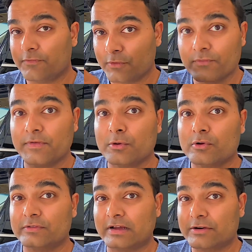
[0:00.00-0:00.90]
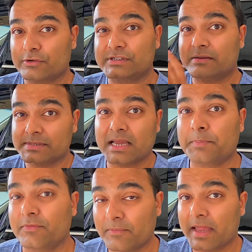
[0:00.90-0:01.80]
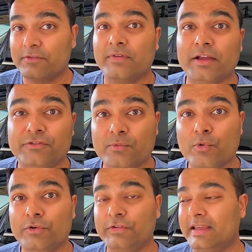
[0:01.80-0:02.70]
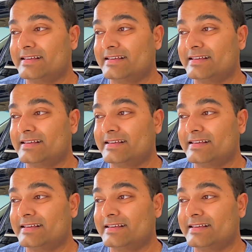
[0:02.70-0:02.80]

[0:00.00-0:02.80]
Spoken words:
if your vehicle is under some type of manufacturer warranty,